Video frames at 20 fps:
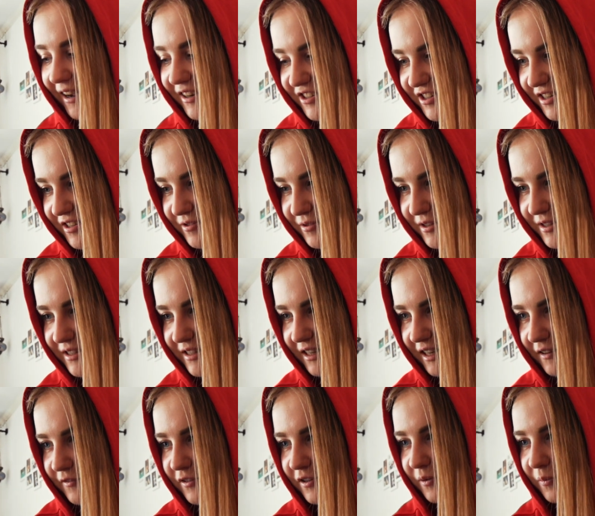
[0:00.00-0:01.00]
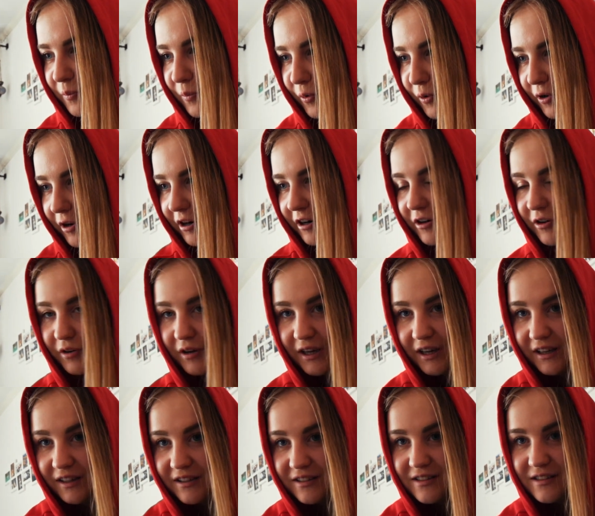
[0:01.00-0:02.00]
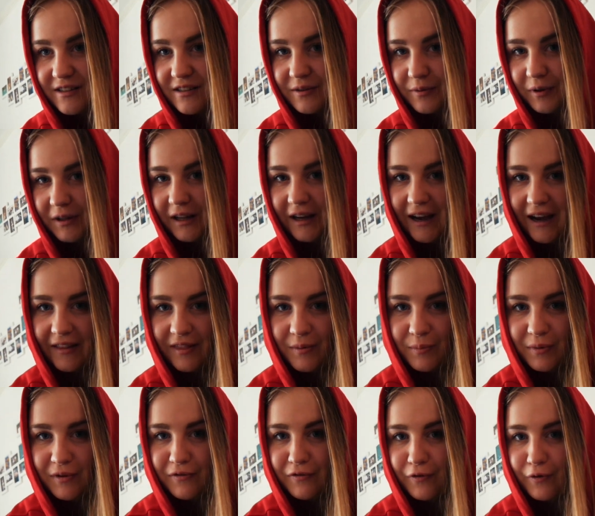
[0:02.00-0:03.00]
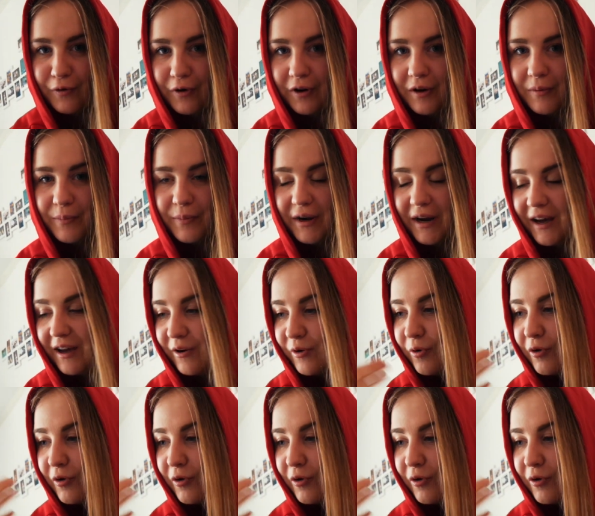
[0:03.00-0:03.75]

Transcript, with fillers: I just received more grades. Well, I had them before, but I